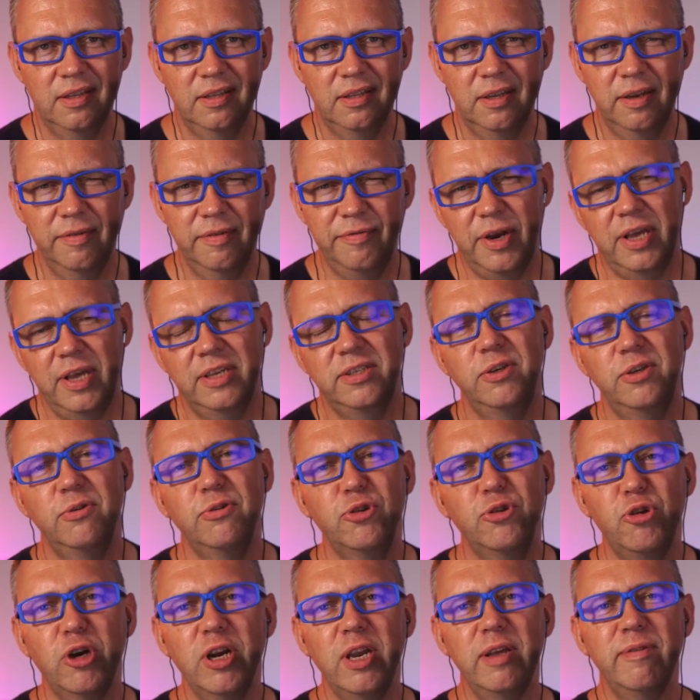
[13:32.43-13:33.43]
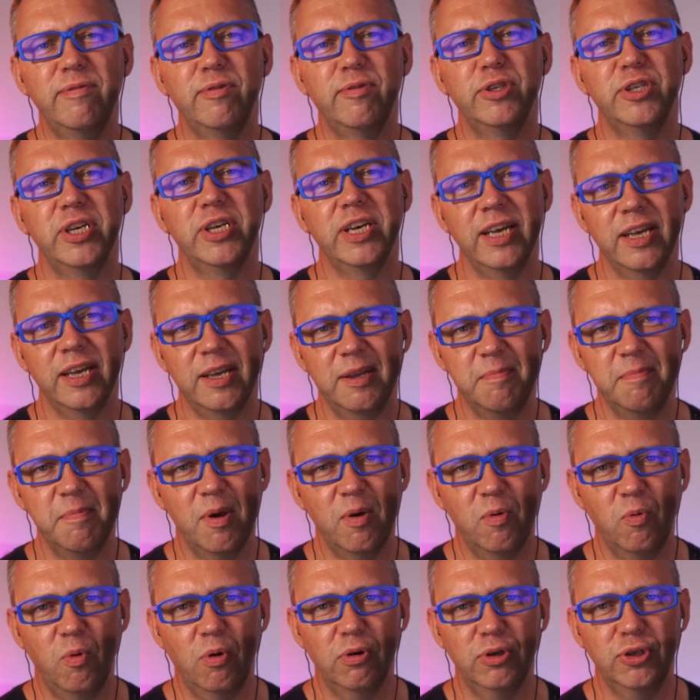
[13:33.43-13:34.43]
If an SEO is struggling for
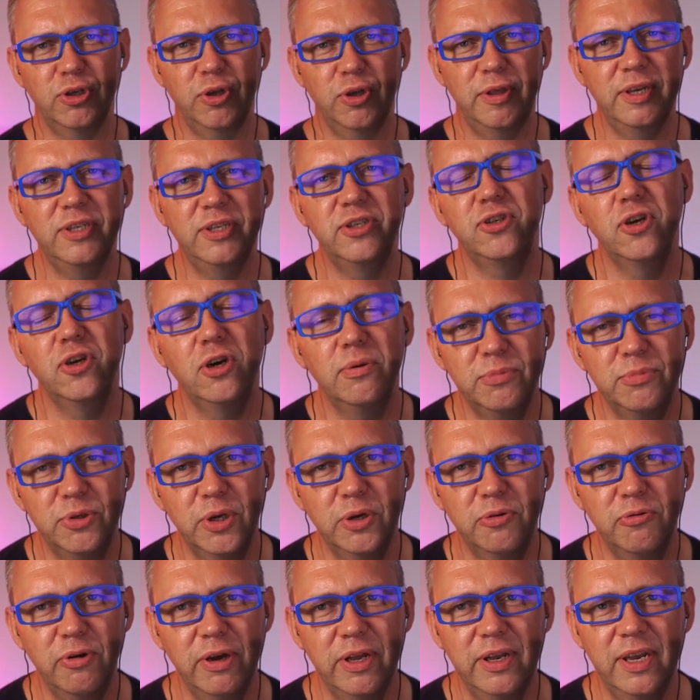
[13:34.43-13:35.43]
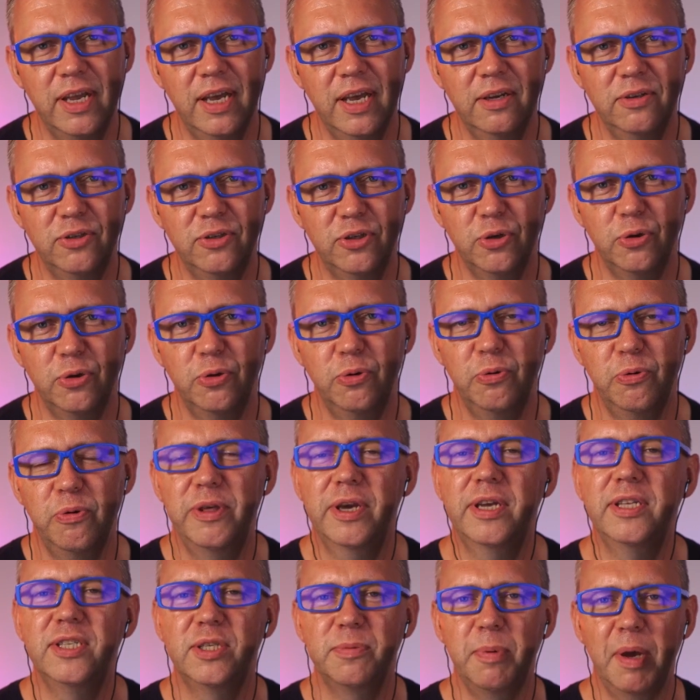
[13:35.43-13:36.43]
time, what should they stop doing right now so
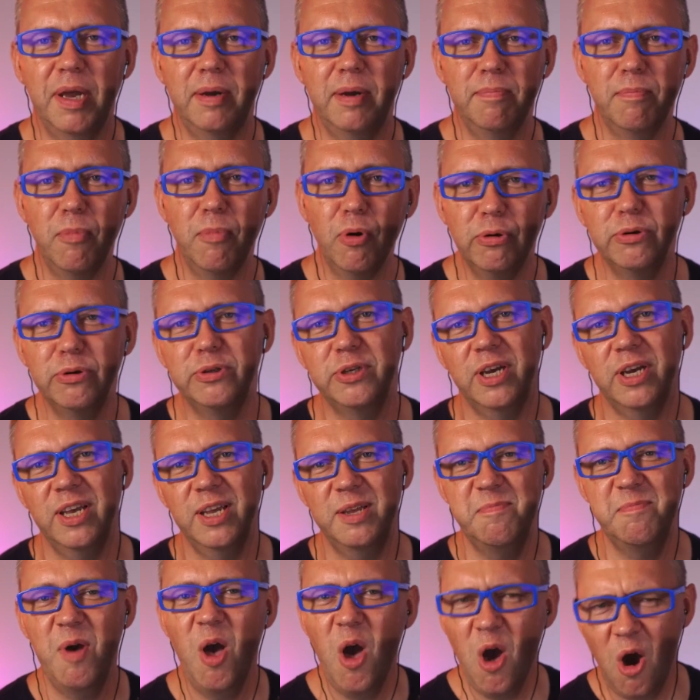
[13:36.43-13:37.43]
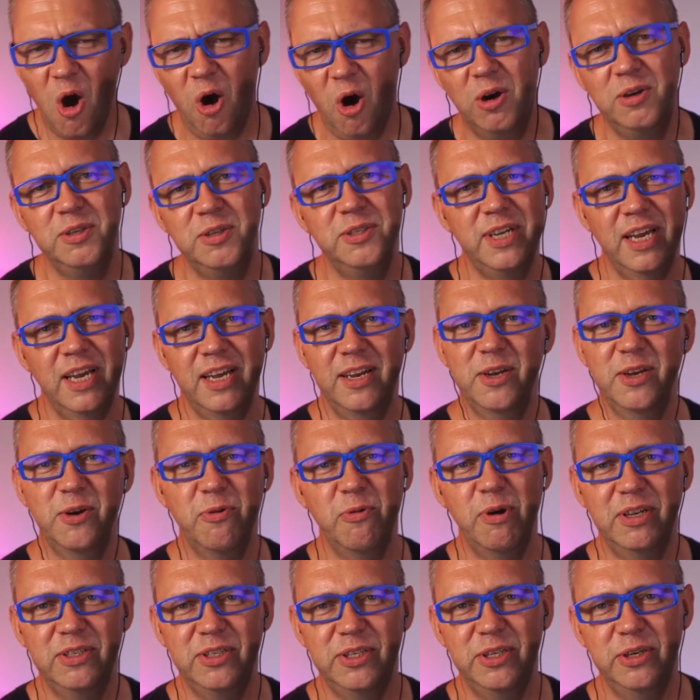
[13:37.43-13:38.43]
they can spend more time on
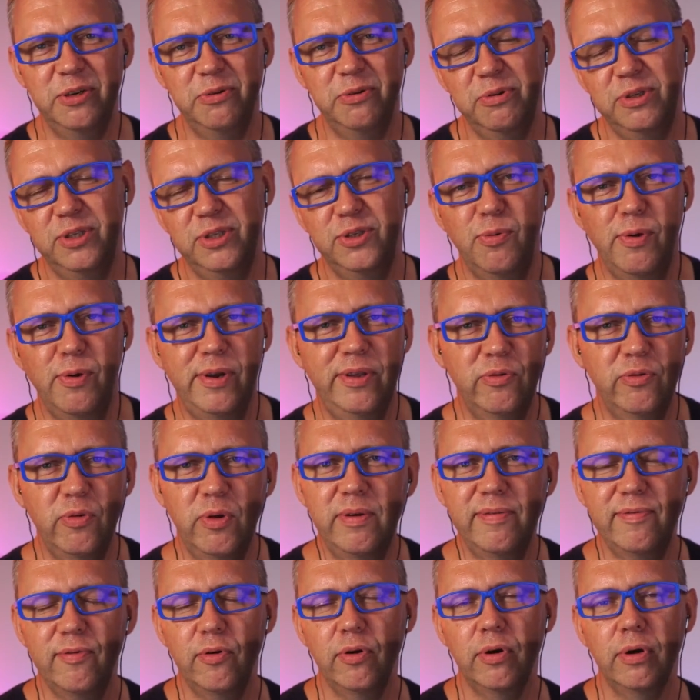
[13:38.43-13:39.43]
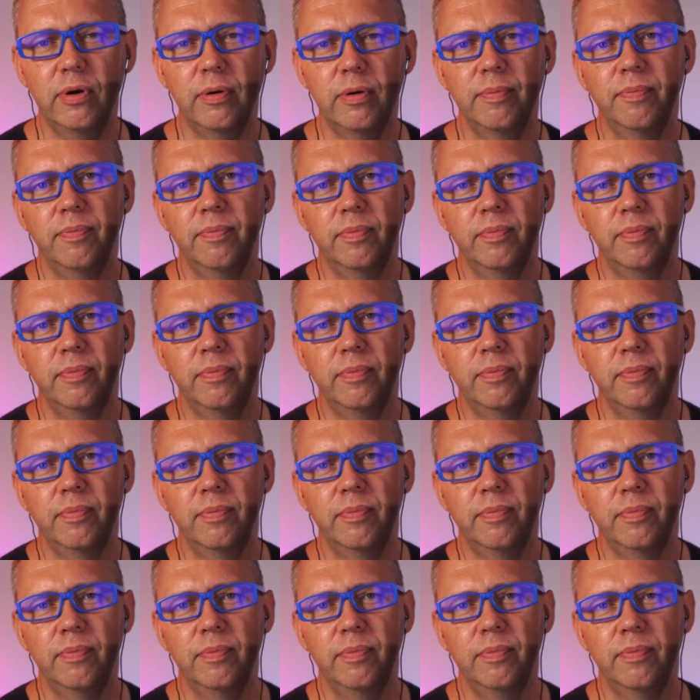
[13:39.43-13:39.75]
technical SEO in 2024?